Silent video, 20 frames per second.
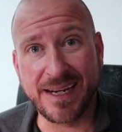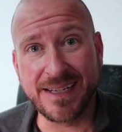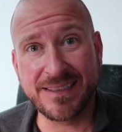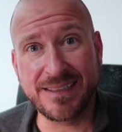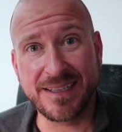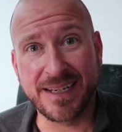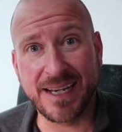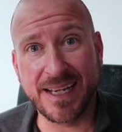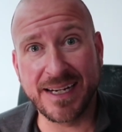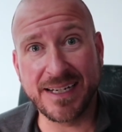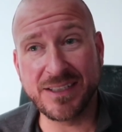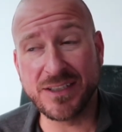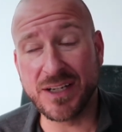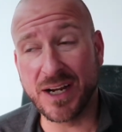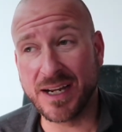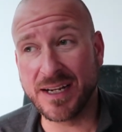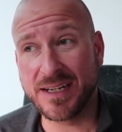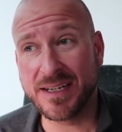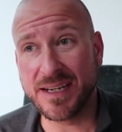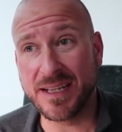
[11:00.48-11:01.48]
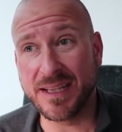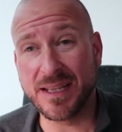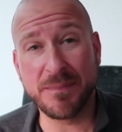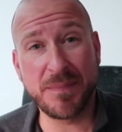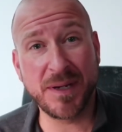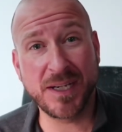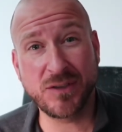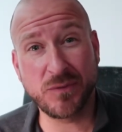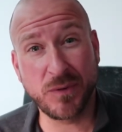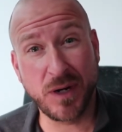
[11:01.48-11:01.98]
takes to get it done in the
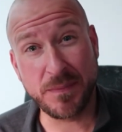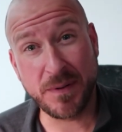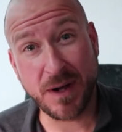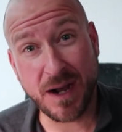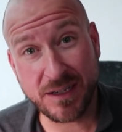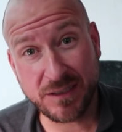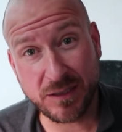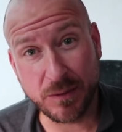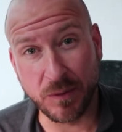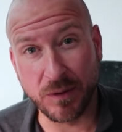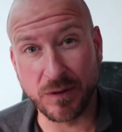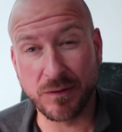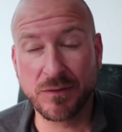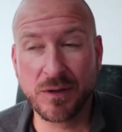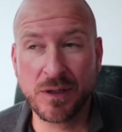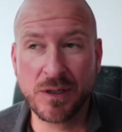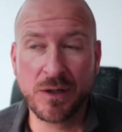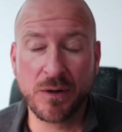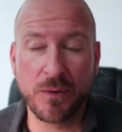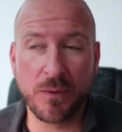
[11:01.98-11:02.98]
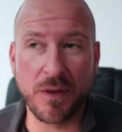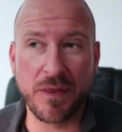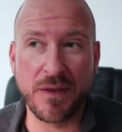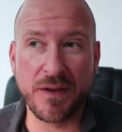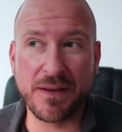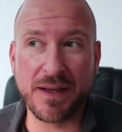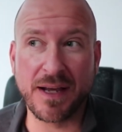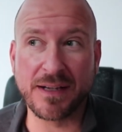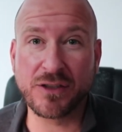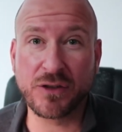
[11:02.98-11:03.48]
best way possible.
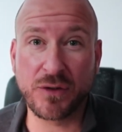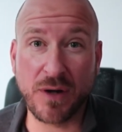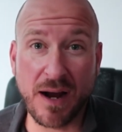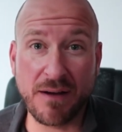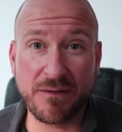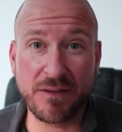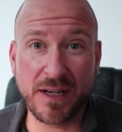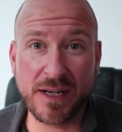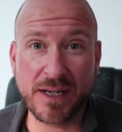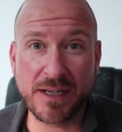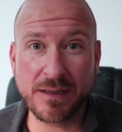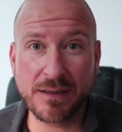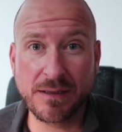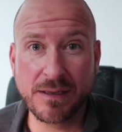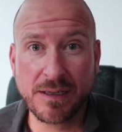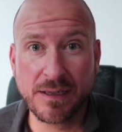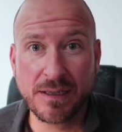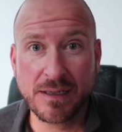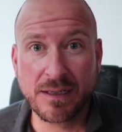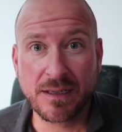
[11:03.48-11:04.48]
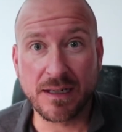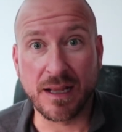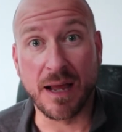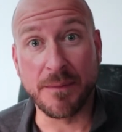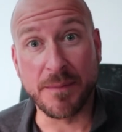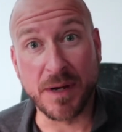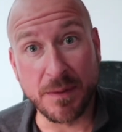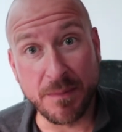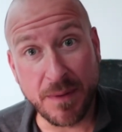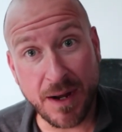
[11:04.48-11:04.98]
Whether that's traveling,
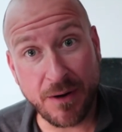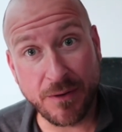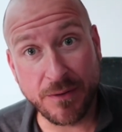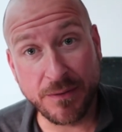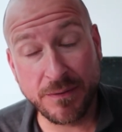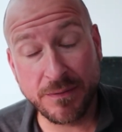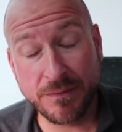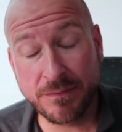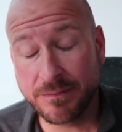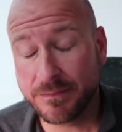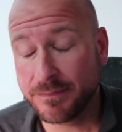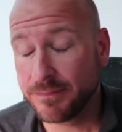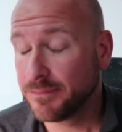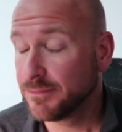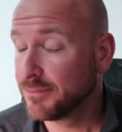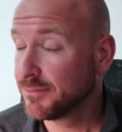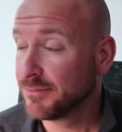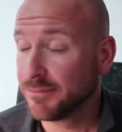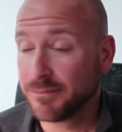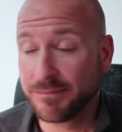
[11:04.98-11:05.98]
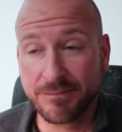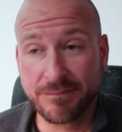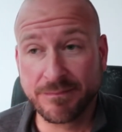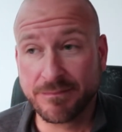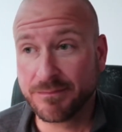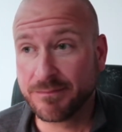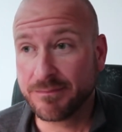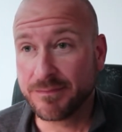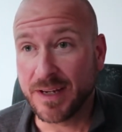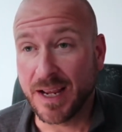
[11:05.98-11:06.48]
climbing a mountain,
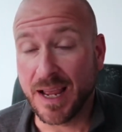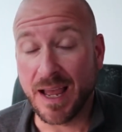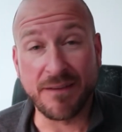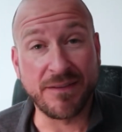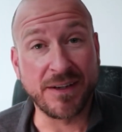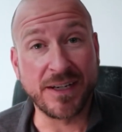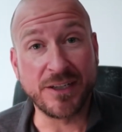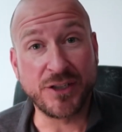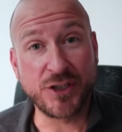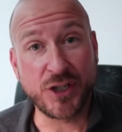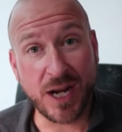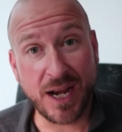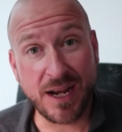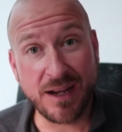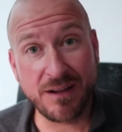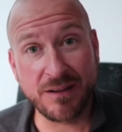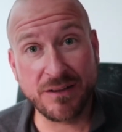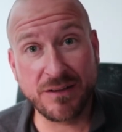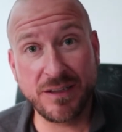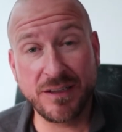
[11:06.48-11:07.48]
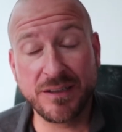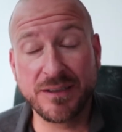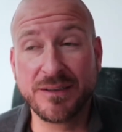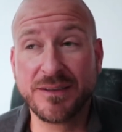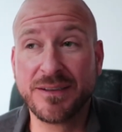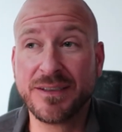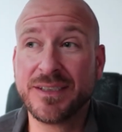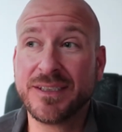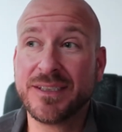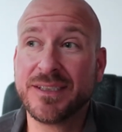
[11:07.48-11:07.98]
having a child,
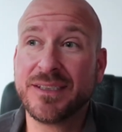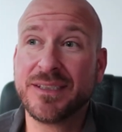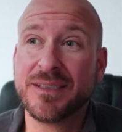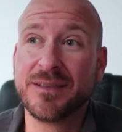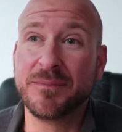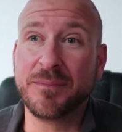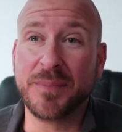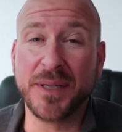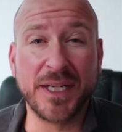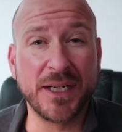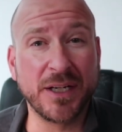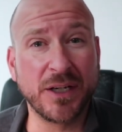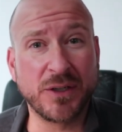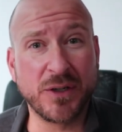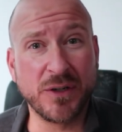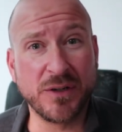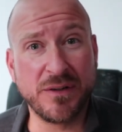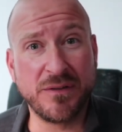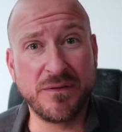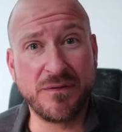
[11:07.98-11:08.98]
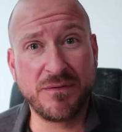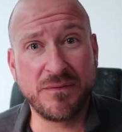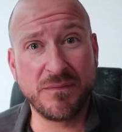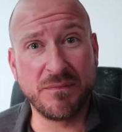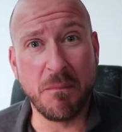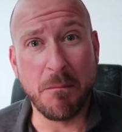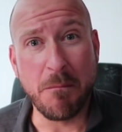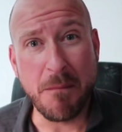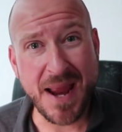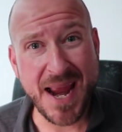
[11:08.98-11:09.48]
being a good
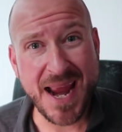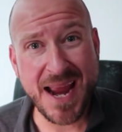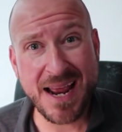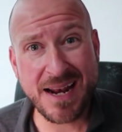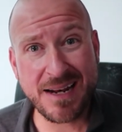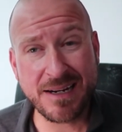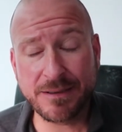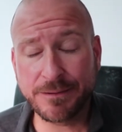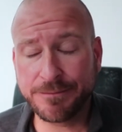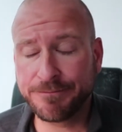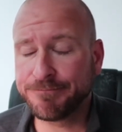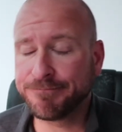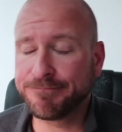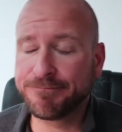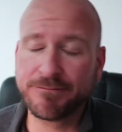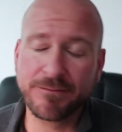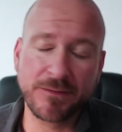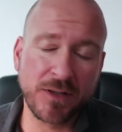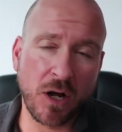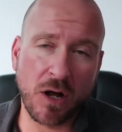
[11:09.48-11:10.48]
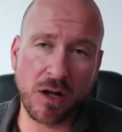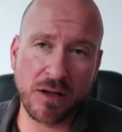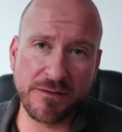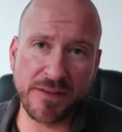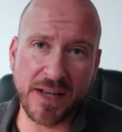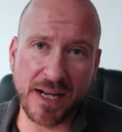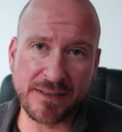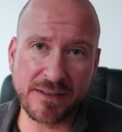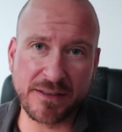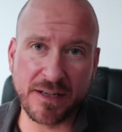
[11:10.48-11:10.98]
man, all of
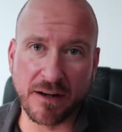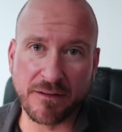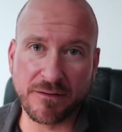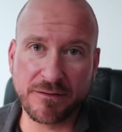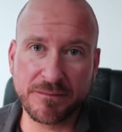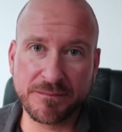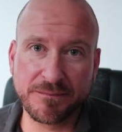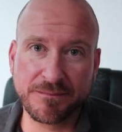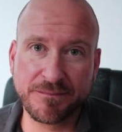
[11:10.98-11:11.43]
that stuff.